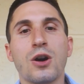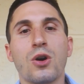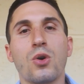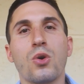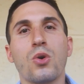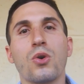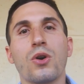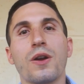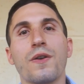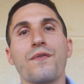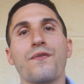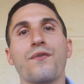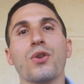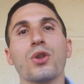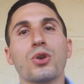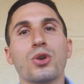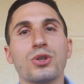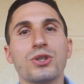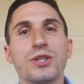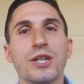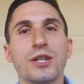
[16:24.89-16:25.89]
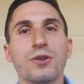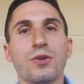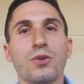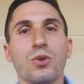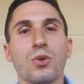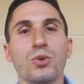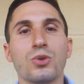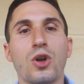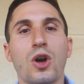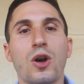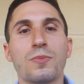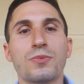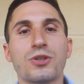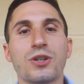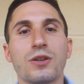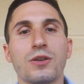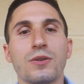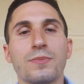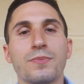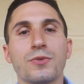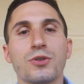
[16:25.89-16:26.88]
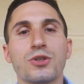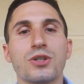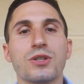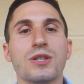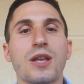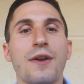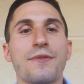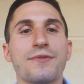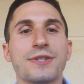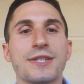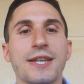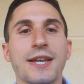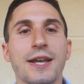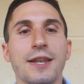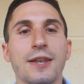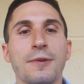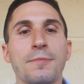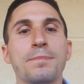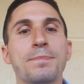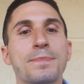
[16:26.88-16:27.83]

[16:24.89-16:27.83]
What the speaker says: or a full container load option, which is FCL.